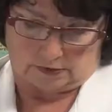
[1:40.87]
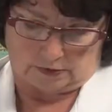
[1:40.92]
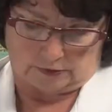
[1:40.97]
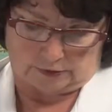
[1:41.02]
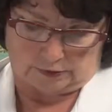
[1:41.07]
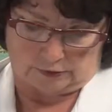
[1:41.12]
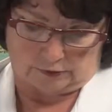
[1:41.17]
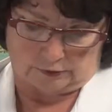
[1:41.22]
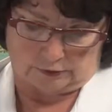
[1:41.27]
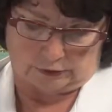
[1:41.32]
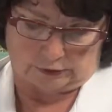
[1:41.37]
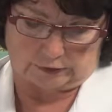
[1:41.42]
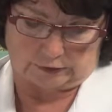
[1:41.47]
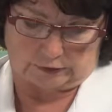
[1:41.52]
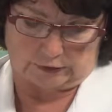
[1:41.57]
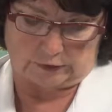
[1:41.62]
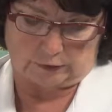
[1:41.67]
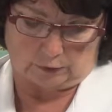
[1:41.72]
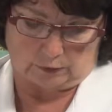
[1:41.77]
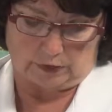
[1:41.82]
And so just
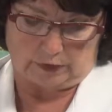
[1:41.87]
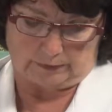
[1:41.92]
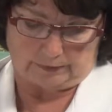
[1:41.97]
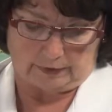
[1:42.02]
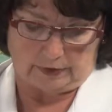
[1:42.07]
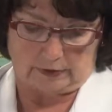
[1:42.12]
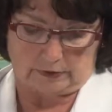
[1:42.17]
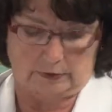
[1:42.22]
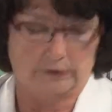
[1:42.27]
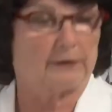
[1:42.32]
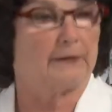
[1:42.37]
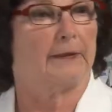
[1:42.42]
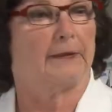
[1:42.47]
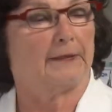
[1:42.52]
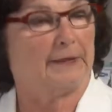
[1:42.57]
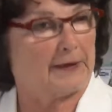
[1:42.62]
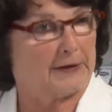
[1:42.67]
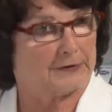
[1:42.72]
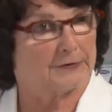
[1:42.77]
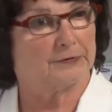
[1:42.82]
this one partner in the
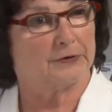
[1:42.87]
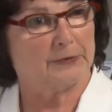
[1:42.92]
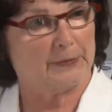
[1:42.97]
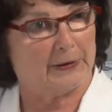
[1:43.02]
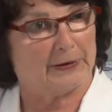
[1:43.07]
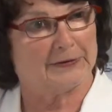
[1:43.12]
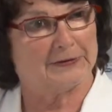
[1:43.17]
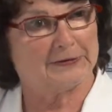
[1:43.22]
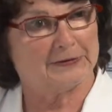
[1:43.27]
last 3 months?